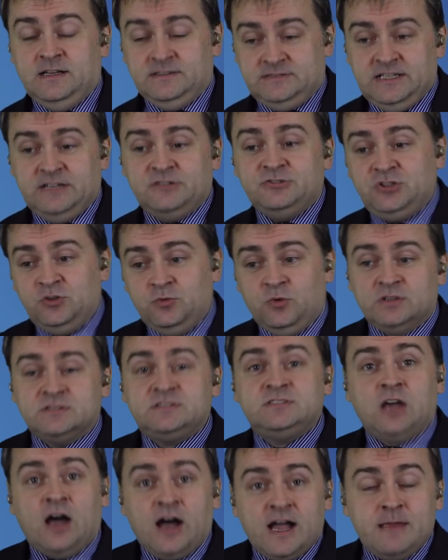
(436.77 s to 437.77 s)
tells you
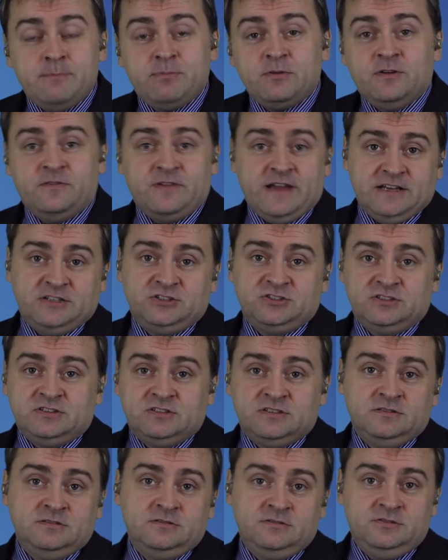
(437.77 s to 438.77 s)
what type of
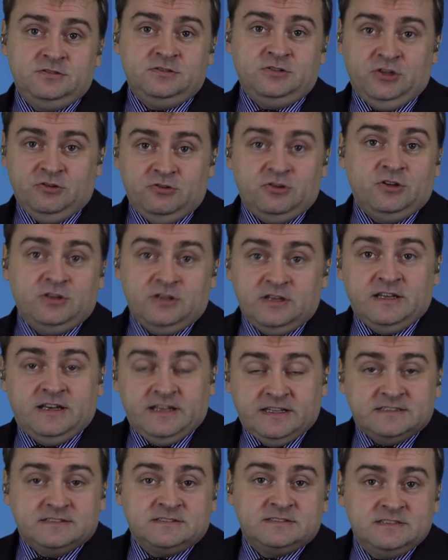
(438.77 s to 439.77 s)
action it
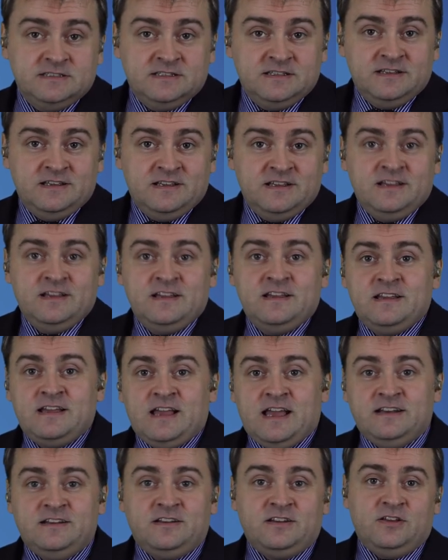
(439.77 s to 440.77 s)
is,
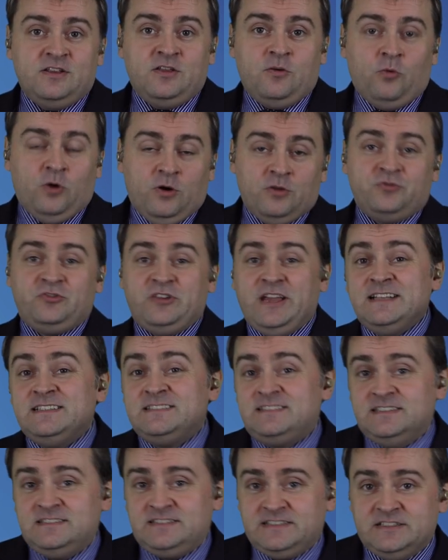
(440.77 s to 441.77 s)
and what
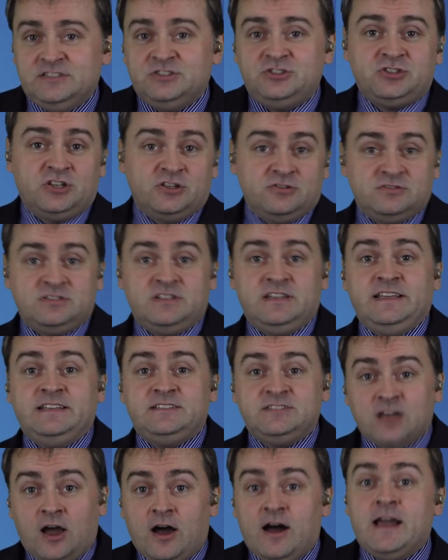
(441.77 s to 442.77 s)
tense it's in shows the
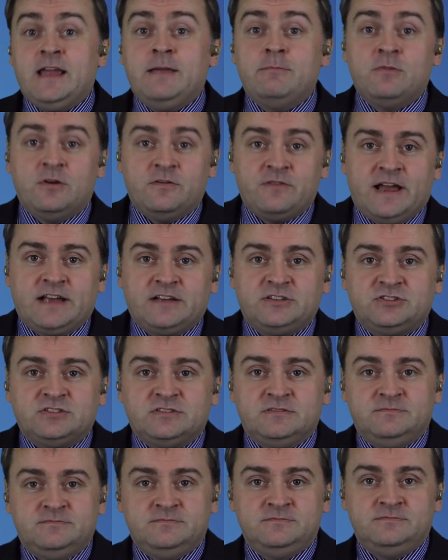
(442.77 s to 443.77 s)
time of action.